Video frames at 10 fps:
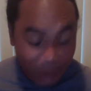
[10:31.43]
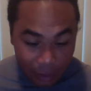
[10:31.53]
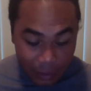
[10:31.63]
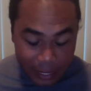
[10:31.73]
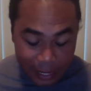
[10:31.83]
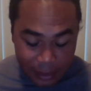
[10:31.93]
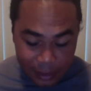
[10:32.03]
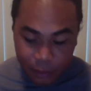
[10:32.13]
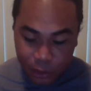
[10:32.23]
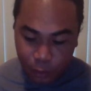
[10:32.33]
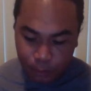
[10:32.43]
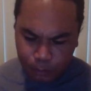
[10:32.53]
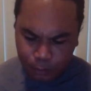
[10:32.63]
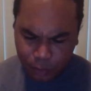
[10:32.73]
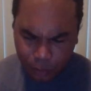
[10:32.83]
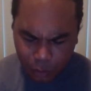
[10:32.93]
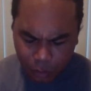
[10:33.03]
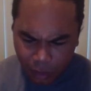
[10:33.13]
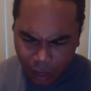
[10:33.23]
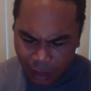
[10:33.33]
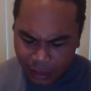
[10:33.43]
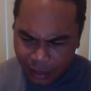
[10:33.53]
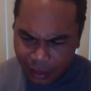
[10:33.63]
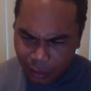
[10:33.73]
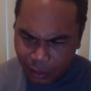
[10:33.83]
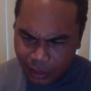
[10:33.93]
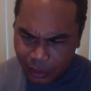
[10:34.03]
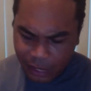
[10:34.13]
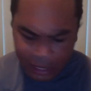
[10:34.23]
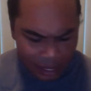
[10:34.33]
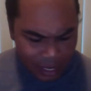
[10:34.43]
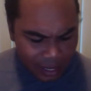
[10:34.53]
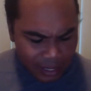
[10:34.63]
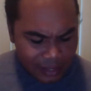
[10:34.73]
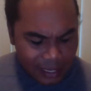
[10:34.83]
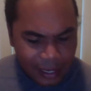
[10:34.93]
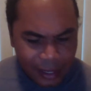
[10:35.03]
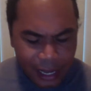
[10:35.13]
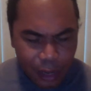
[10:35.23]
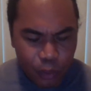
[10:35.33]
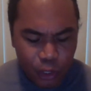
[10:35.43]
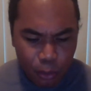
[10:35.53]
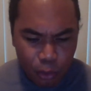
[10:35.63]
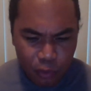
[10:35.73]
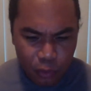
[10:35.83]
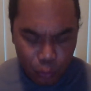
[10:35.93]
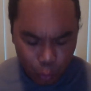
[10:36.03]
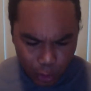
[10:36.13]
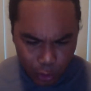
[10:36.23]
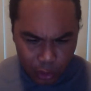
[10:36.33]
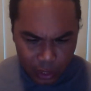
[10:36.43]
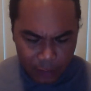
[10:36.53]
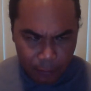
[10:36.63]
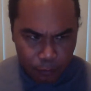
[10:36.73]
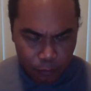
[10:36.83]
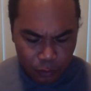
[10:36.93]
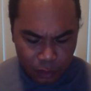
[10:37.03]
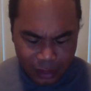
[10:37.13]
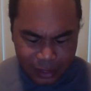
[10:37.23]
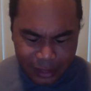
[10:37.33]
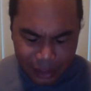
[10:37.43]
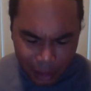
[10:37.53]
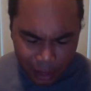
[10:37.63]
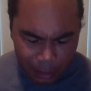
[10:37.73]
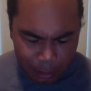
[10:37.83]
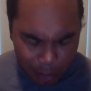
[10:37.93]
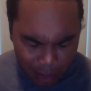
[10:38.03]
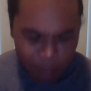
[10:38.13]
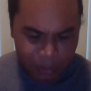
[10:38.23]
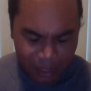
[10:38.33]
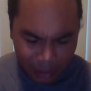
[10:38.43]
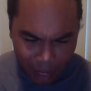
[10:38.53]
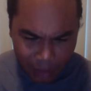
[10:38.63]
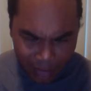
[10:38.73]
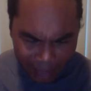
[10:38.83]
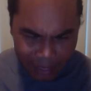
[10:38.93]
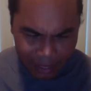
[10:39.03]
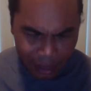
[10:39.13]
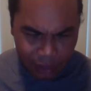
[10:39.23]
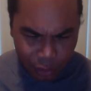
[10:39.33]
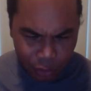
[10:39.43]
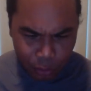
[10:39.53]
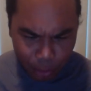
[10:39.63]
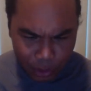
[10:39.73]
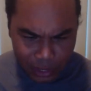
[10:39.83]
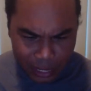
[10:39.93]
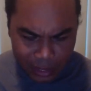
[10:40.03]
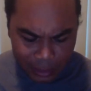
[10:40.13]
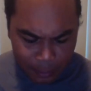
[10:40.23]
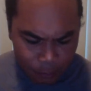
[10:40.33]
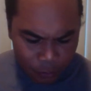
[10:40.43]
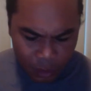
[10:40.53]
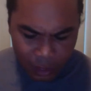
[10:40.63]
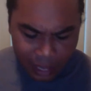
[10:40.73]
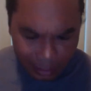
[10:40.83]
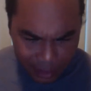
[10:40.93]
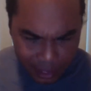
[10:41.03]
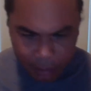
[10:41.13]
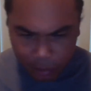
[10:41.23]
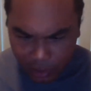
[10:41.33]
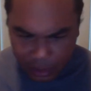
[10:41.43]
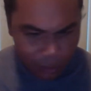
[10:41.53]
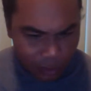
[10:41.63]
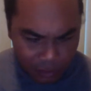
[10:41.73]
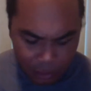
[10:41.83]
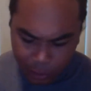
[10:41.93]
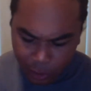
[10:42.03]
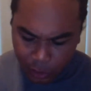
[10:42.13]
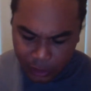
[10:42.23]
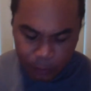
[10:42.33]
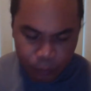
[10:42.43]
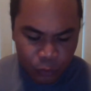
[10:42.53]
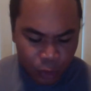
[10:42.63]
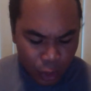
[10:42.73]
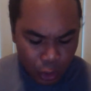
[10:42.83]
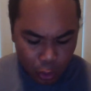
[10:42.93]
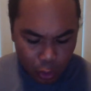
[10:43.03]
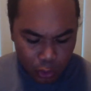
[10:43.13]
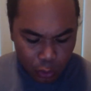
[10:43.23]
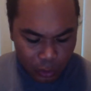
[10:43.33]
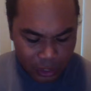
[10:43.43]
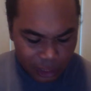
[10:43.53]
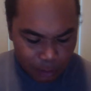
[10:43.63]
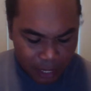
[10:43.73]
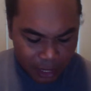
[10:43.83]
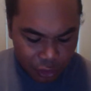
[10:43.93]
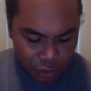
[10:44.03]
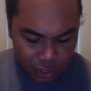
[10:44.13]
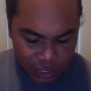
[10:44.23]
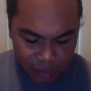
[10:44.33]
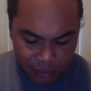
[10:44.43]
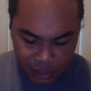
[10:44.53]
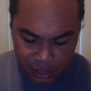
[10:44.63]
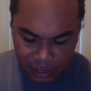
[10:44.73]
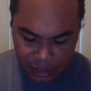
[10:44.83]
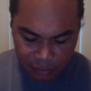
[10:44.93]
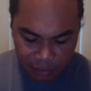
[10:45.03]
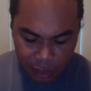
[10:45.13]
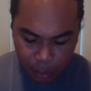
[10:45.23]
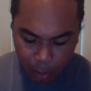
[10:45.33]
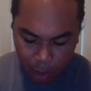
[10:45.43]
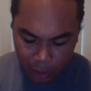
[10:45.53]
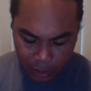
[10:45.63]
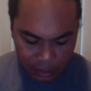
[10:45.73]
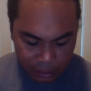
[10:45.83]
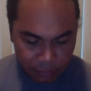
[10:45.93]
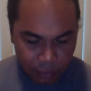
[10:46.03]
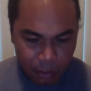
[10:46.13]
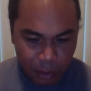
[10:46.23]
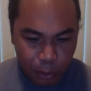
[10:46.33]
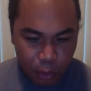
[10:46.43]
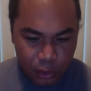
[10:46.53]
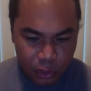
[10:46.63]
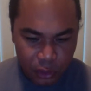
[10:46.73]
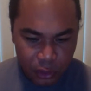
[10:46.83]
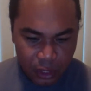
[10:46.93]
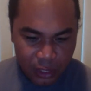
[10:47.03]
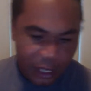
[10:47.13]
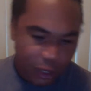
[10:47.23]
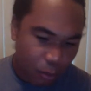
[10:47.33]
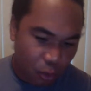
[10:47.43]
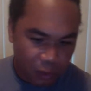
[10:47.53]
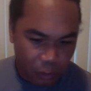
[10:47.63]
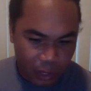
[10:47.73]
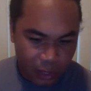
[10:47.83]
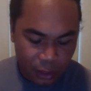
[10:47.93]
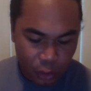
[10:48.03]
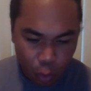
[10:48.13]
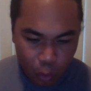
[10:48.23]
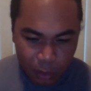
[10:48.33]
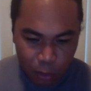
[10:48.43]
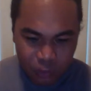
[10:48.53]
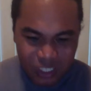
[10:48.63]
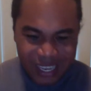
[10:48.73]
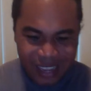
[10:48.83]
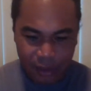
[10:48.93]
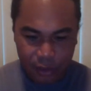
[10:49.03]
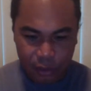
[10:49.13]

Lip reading: All right, guys. So another thing I want to tell you guys, yes, and at night when you're moving, when you're become have that nocturnal personality, lifestyle, personality, whatever you want to call it, you also want to space yourself 6 feet apart from the person that you're moving with. You don't want to move together.